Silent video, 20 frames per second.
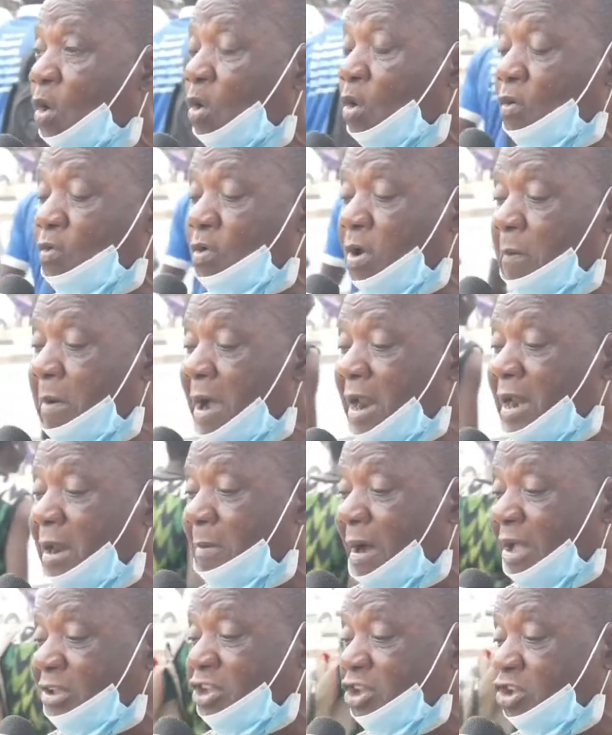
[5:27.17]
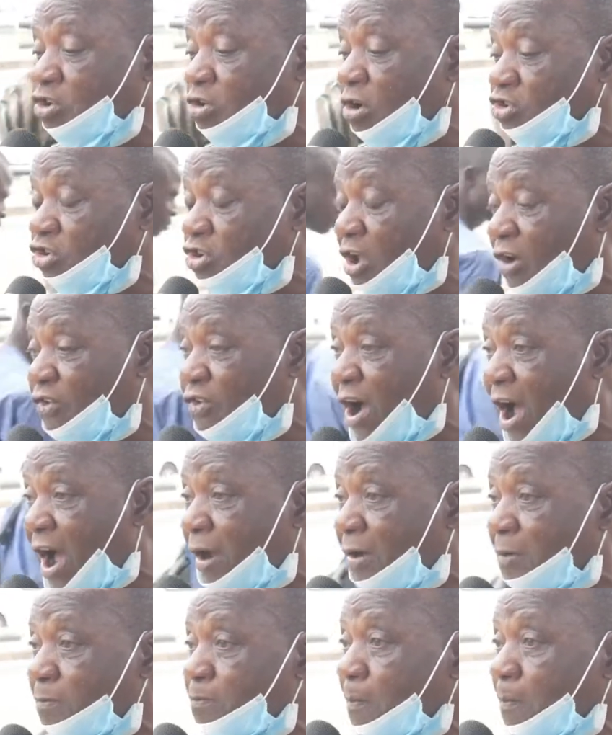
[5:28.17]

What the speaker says: which will make the masses to suffer.